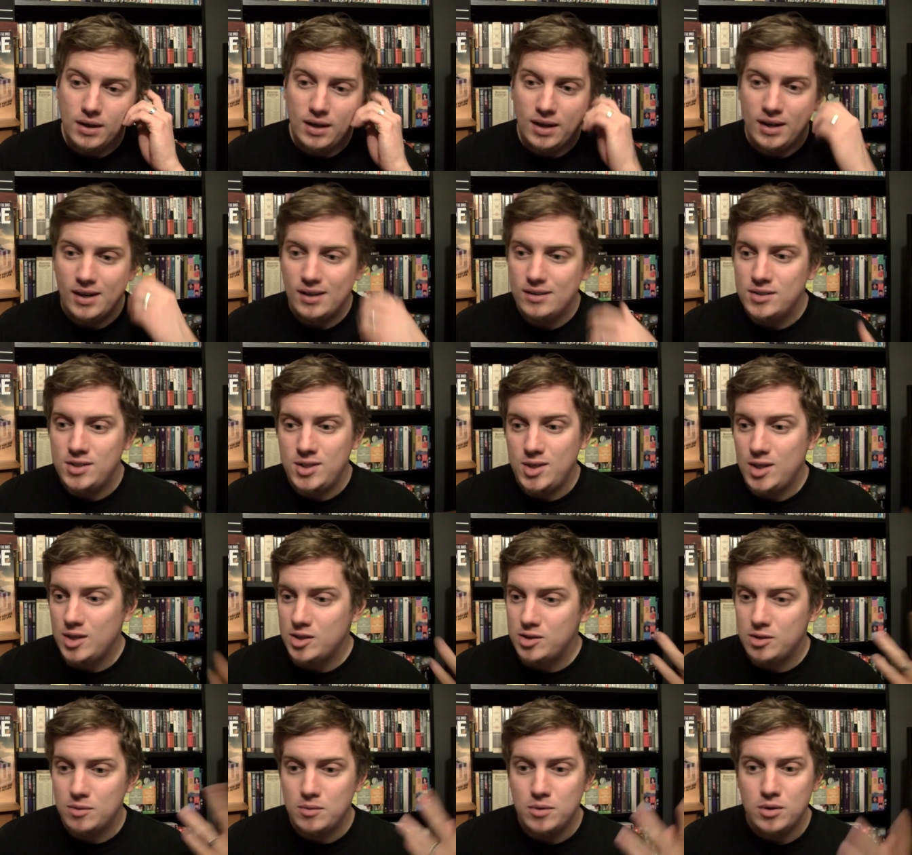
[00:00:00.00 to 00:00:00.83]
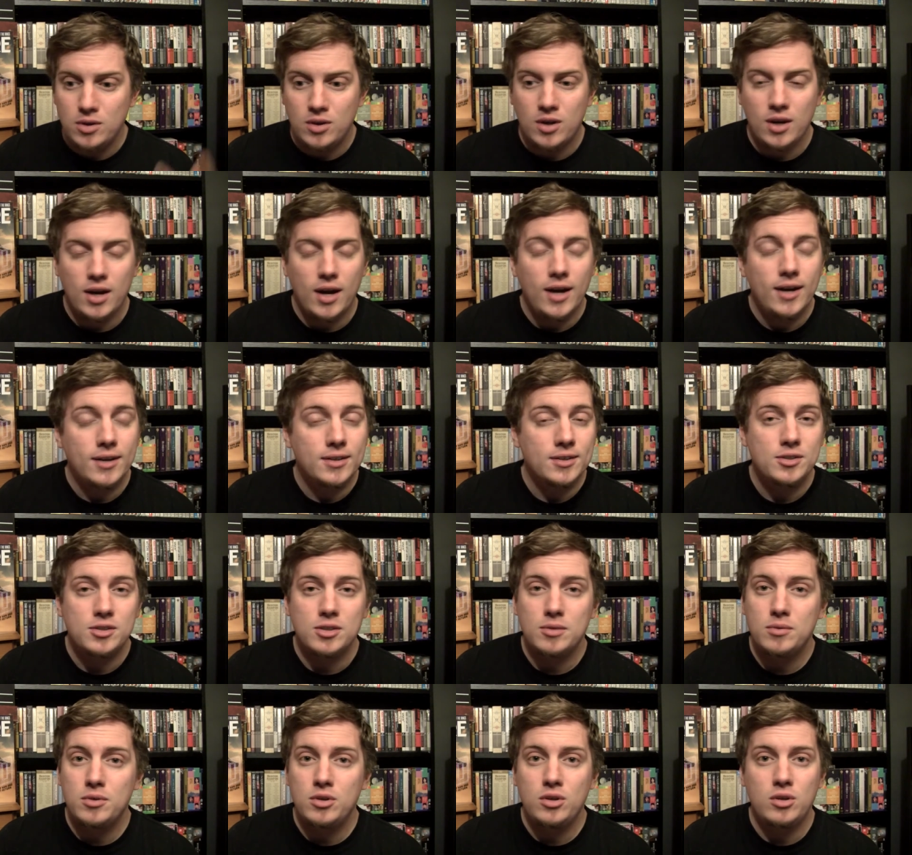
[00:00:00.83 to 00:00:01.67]
And seeing some new
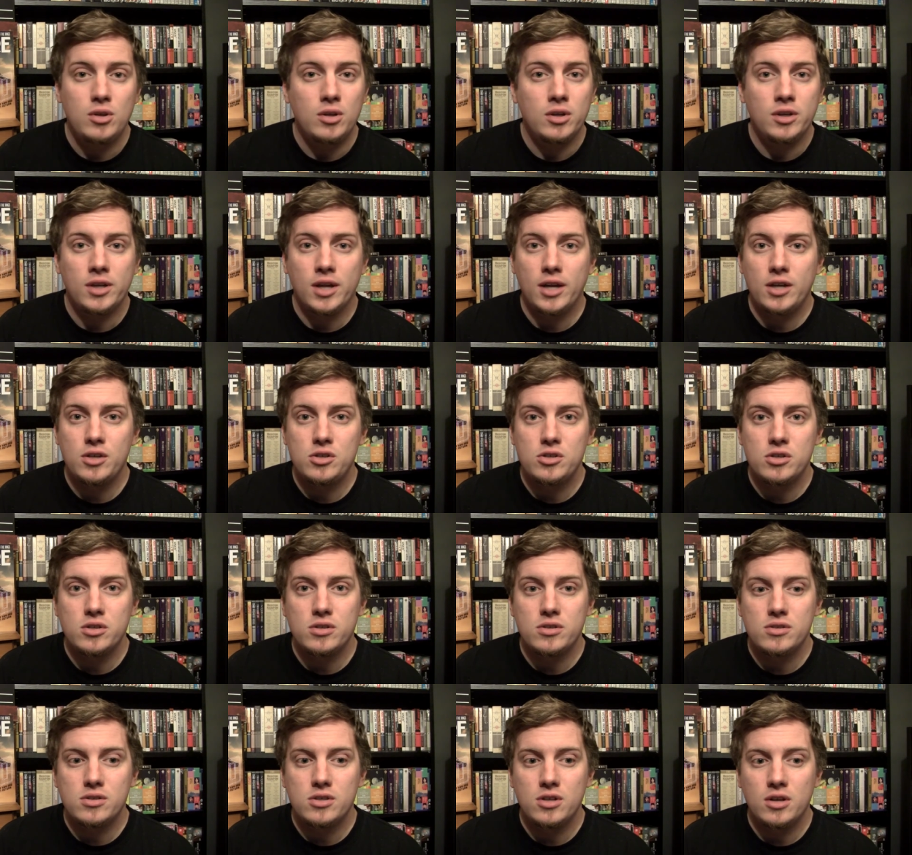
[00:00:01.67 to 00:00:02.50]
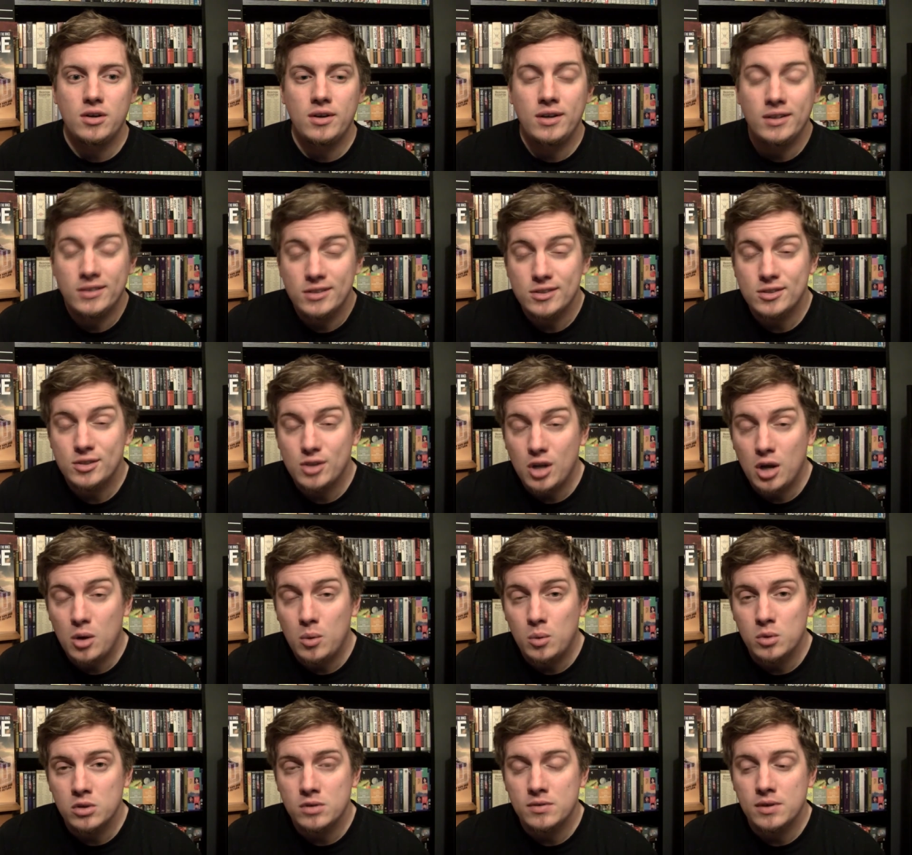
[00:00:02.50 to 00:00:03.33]
characters, some new locations, you know, it's a
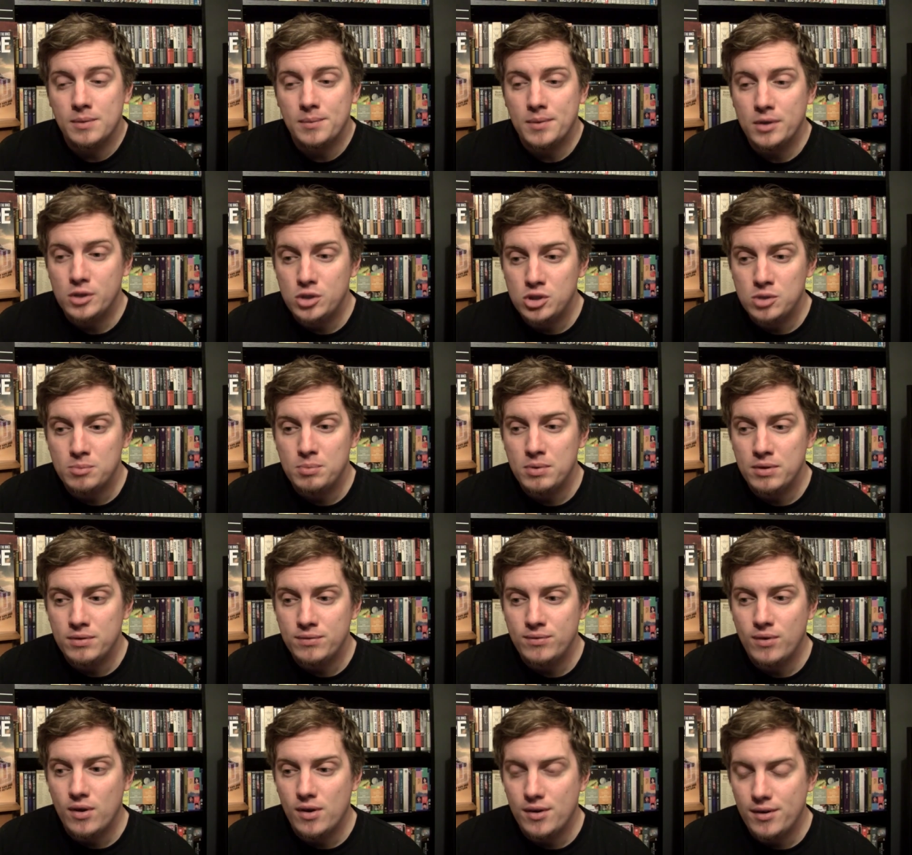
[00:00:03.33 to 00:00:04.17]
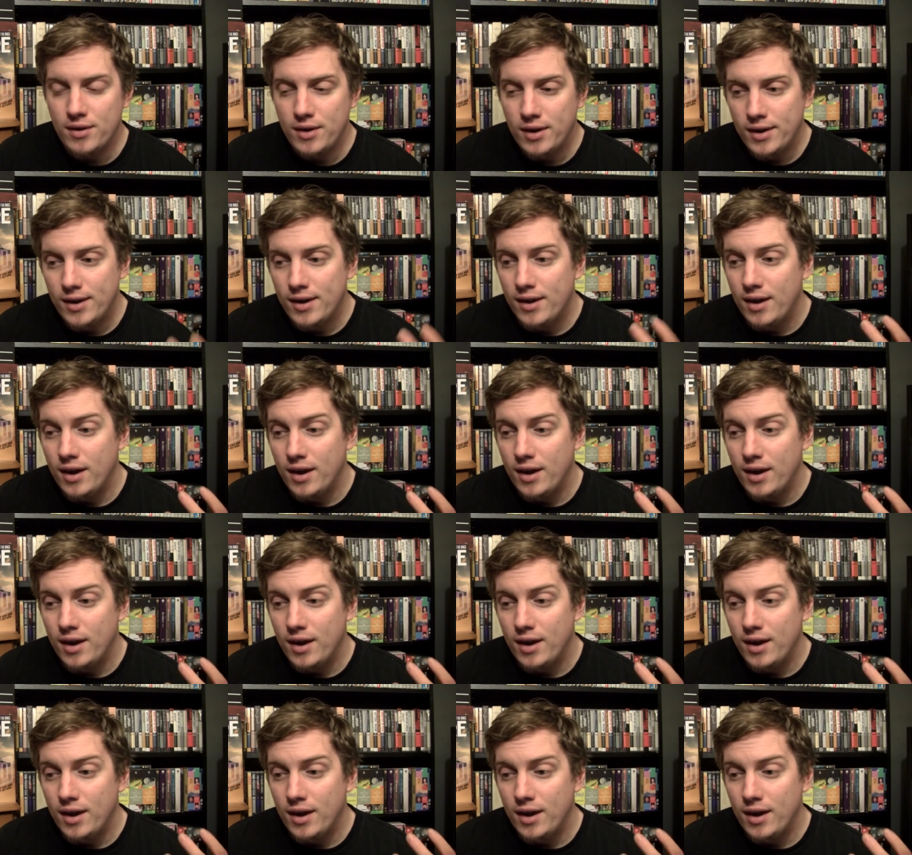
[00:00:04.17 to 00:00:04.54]
Star Wars film. It should be fun.